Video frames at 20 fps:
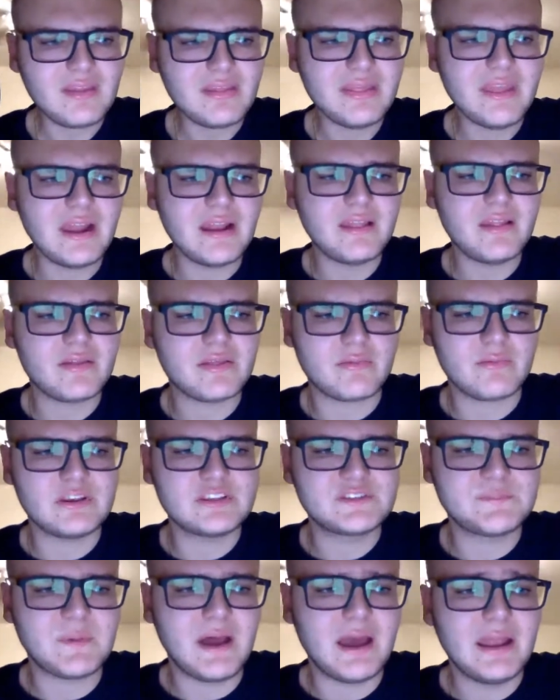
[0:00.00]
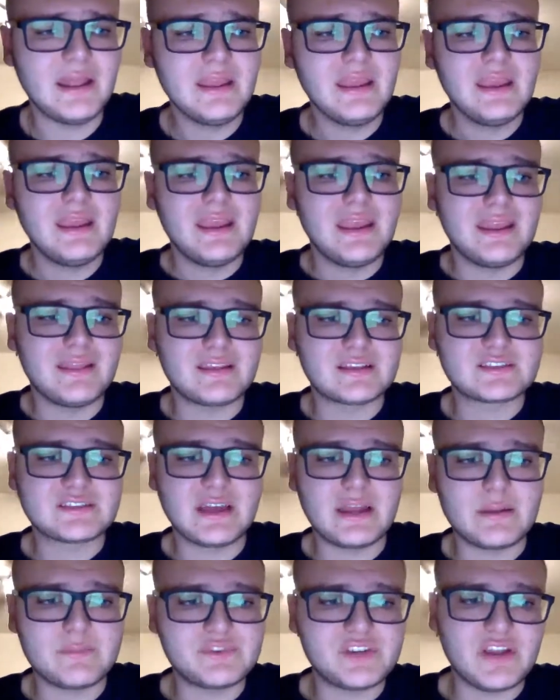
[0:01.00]
Then in the 3 spot in this
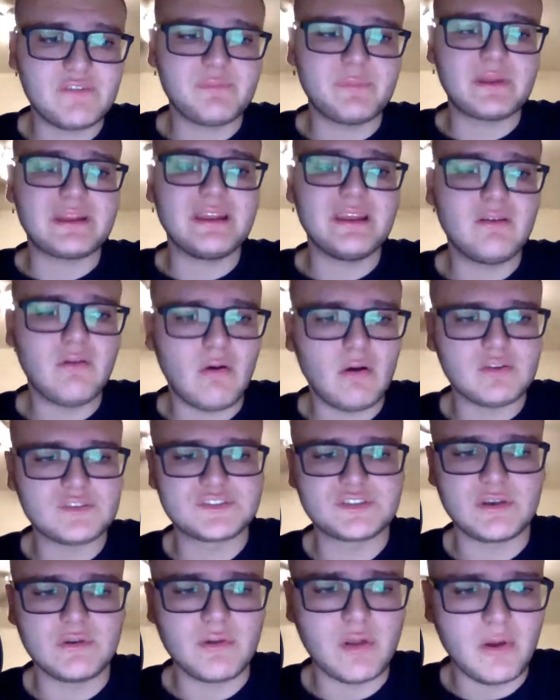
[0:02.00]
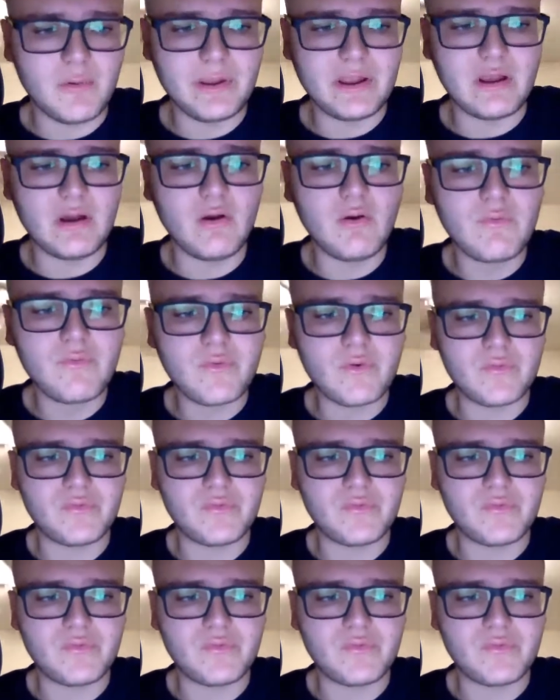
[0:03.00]
lineup, Jeff McNeil also going 0 for